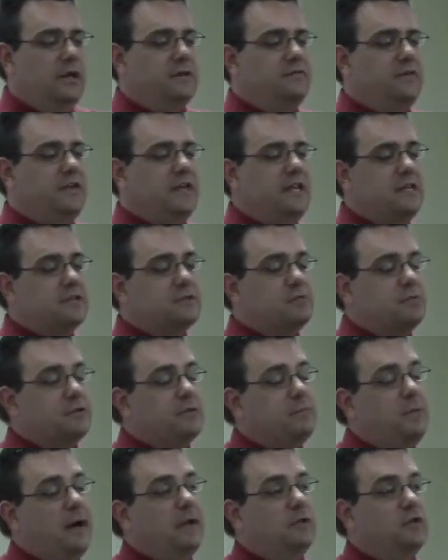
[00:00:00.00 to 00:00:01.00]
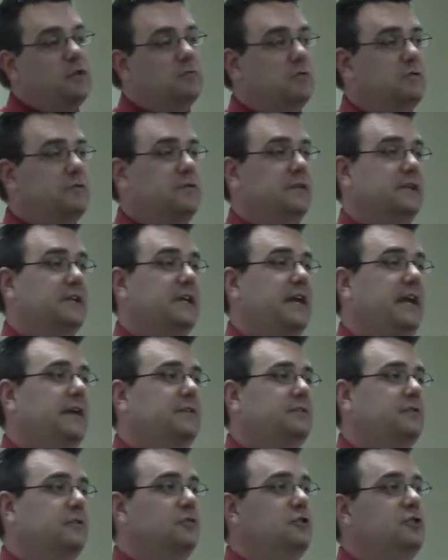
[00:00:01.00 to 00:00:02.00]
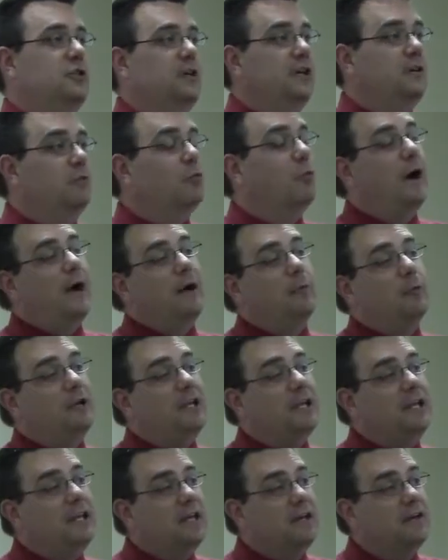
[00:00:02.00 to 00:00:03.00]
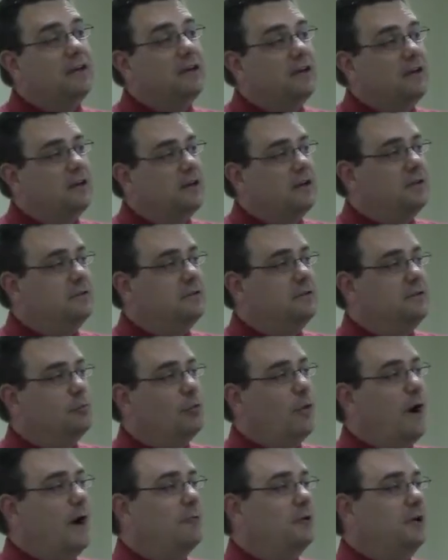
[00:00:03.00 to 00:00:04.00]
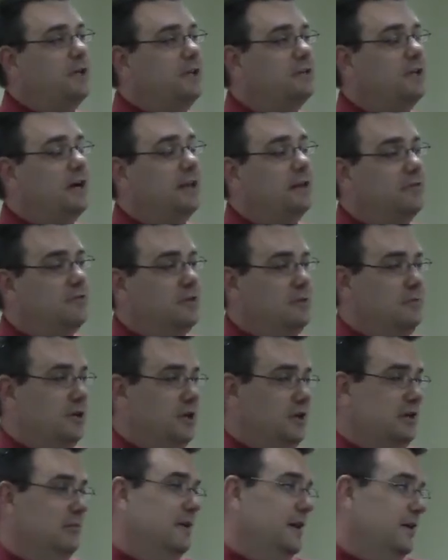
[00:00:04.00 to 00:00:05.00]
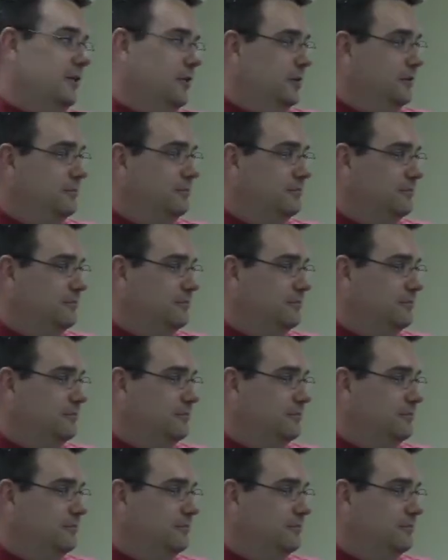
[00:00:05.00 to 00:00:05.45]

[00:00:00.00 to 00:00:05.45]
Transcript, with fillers: if he's responsible for the cancel sheet, why would he, why would he tell everybody about it?